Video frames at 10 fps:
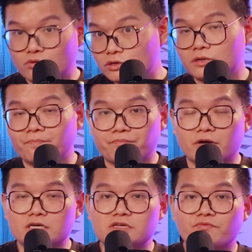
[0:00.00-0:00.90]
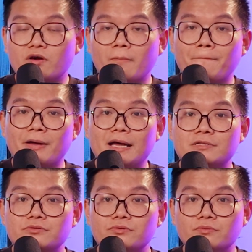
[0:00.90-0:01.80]
good, because if you compare
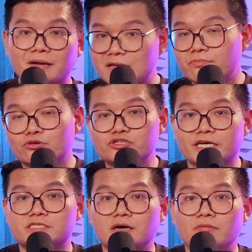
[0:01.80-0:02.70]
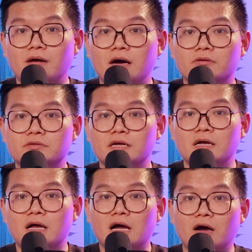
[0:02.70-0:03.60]
to many projects around
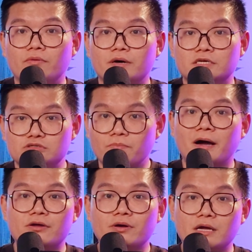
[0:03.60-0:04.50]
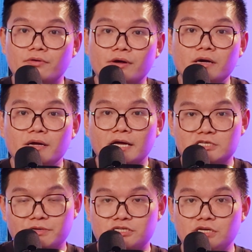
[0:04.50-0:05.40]
our Toa Payoh area,
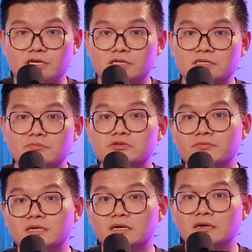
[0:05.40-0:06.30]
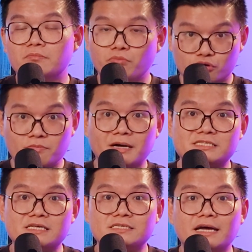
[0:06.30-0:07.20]
especially in terms of the Potong
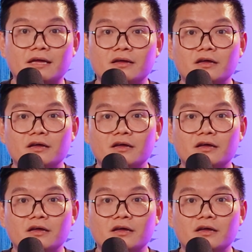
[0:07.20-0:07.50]
Pasir side,